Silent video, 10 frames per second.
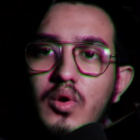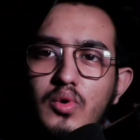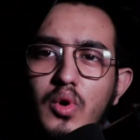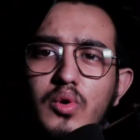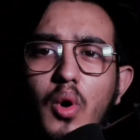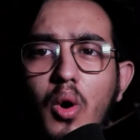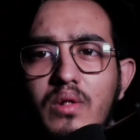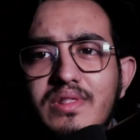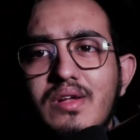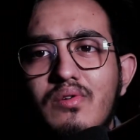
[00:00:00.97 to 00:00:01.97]
Not
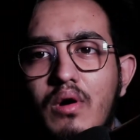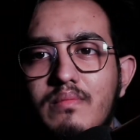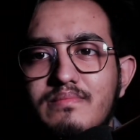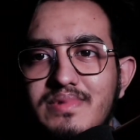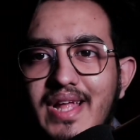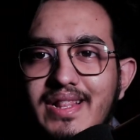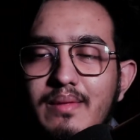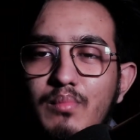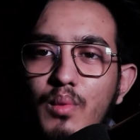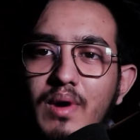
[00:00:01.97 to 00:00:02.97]
all the ROM that
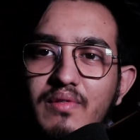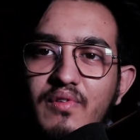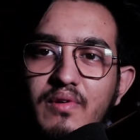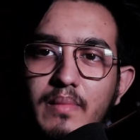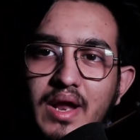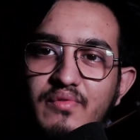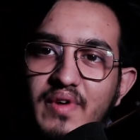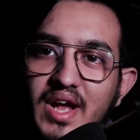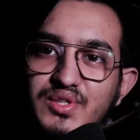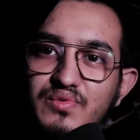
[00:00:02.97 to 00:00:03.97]
the mobile phone
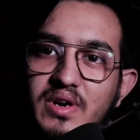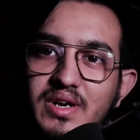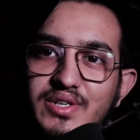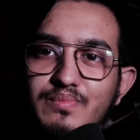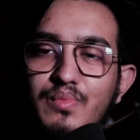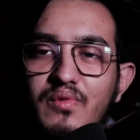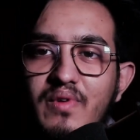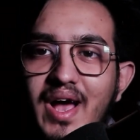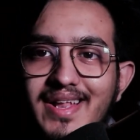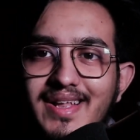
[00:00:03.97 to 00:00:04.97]
manufacturers
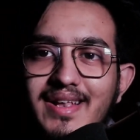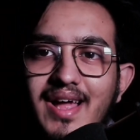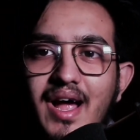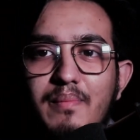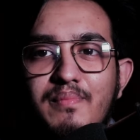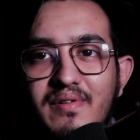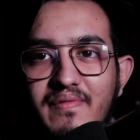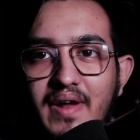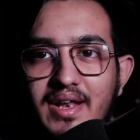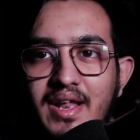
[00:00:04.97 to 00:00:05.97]
provided are
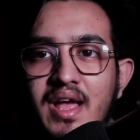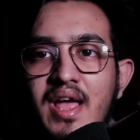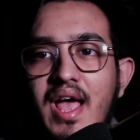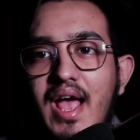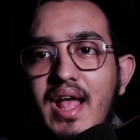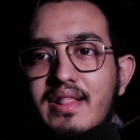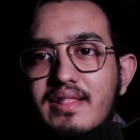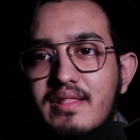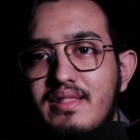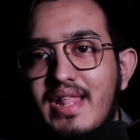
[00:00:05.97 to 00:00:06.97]
perfect,
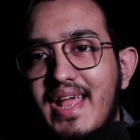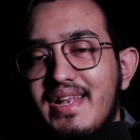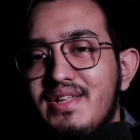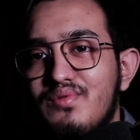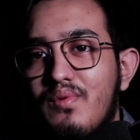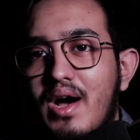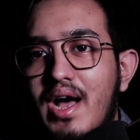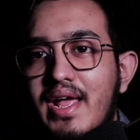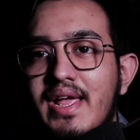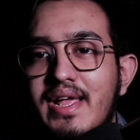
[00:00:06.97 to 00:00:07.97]
and that is
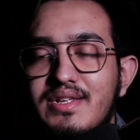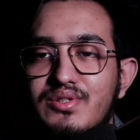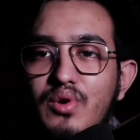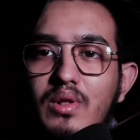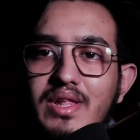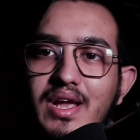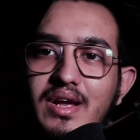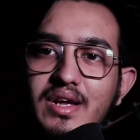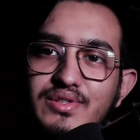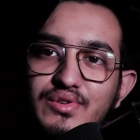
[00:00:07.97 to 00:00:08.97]
why installing a
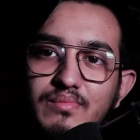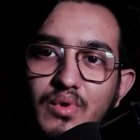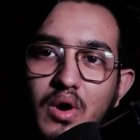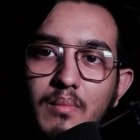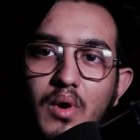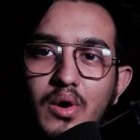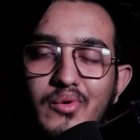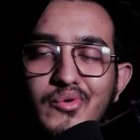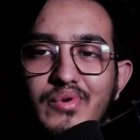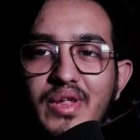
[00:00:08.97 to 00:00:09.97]
custom ROM or
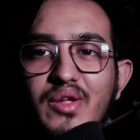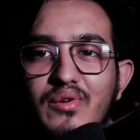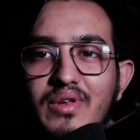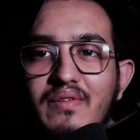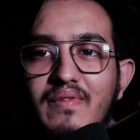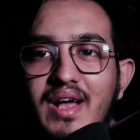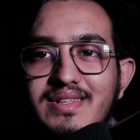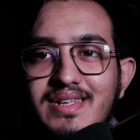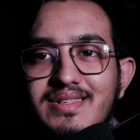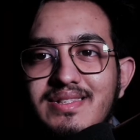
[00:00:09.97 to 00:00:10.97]
rooting your
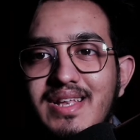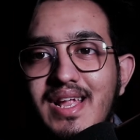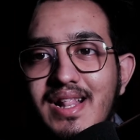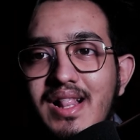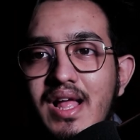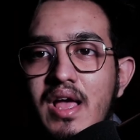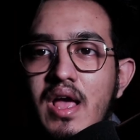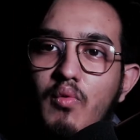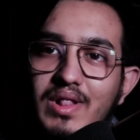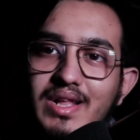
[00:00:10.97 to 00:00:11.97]
device is still
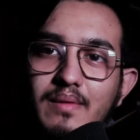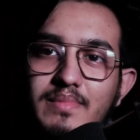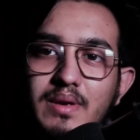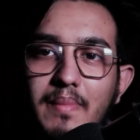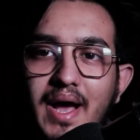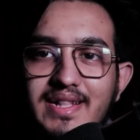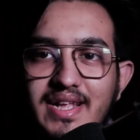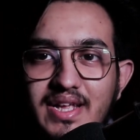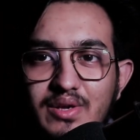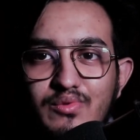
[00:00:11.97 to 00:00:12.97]
welcomed by
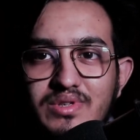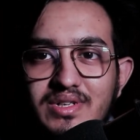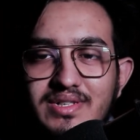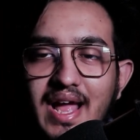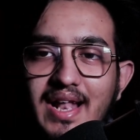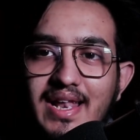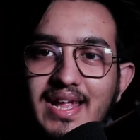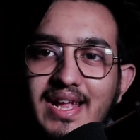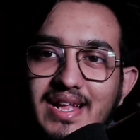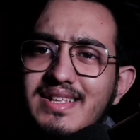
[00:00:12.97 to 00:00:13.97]
the users, and
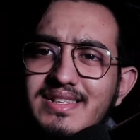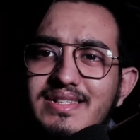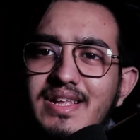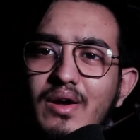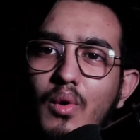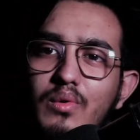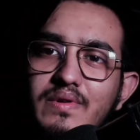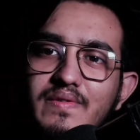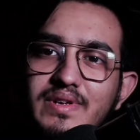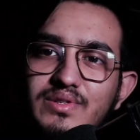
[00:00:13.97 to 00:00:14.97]
this is the
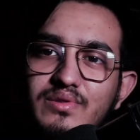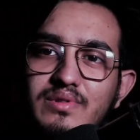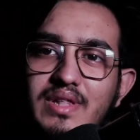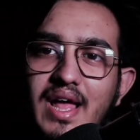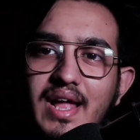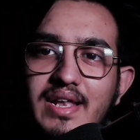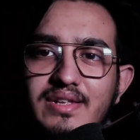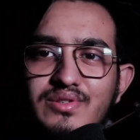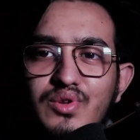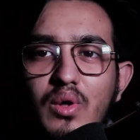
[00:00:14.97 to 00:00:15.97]
only reason that
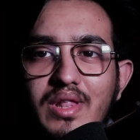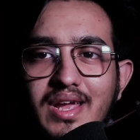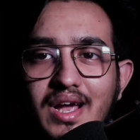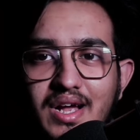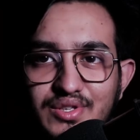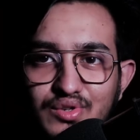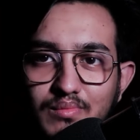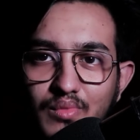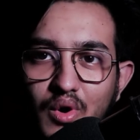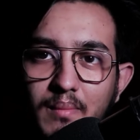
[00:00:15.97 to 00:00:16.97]
installing a
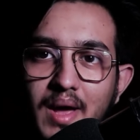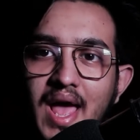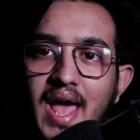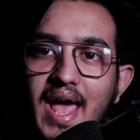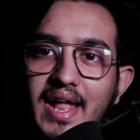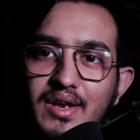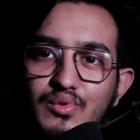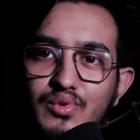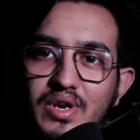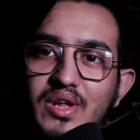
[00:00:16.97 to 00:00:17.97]
custom ROM
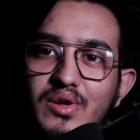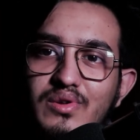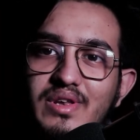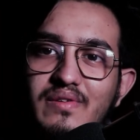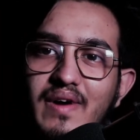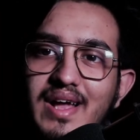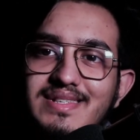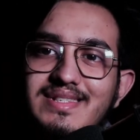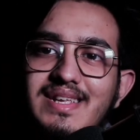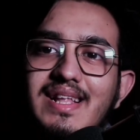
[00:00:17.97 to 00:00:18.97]
and rooting your
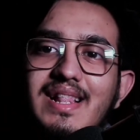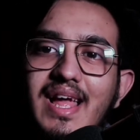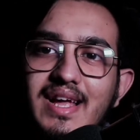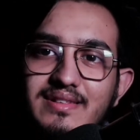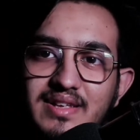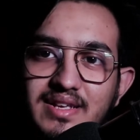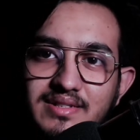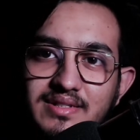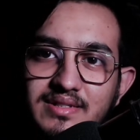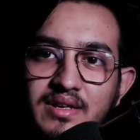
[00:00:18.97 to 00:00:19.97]
device still
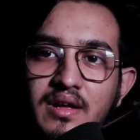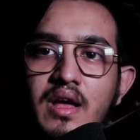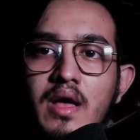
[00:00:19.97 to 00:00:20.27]
exists.